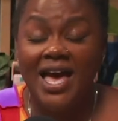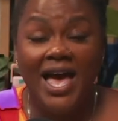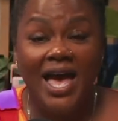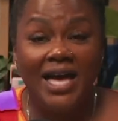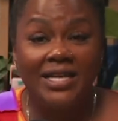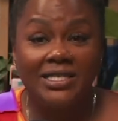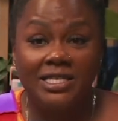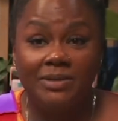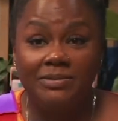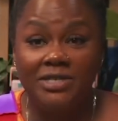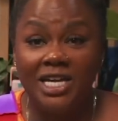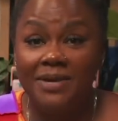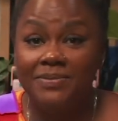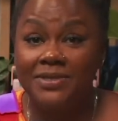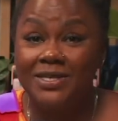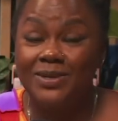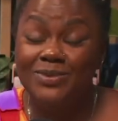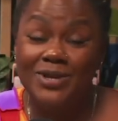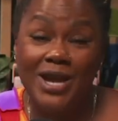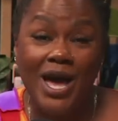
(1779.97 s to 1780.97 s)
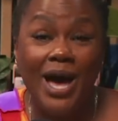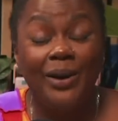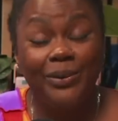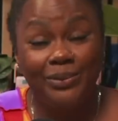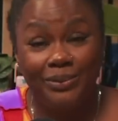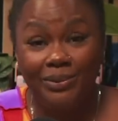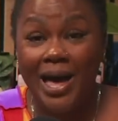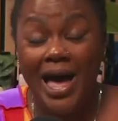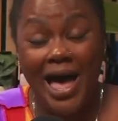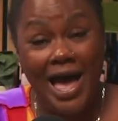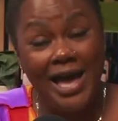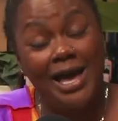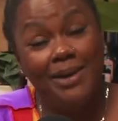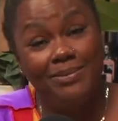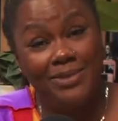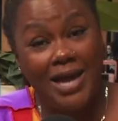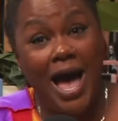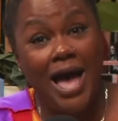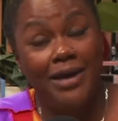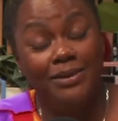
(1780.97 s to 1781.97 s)
And sometimes, no, I am
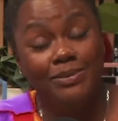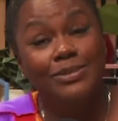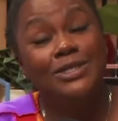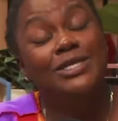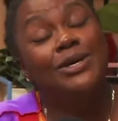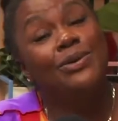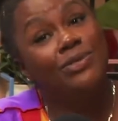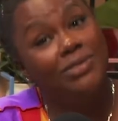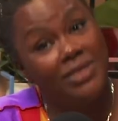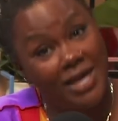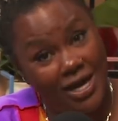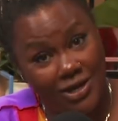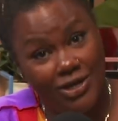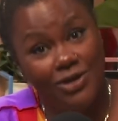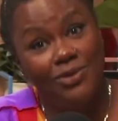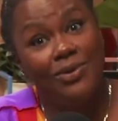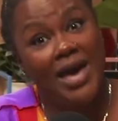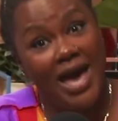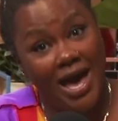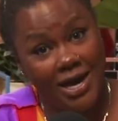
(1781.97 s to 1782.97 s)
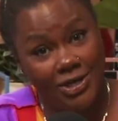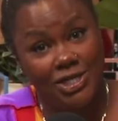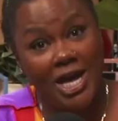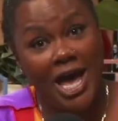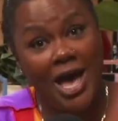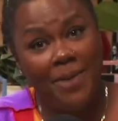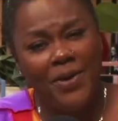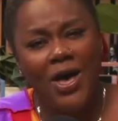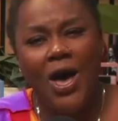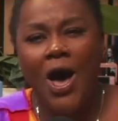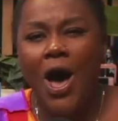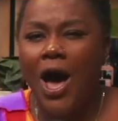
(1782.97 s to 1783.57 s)
not. So thank you, Cash App.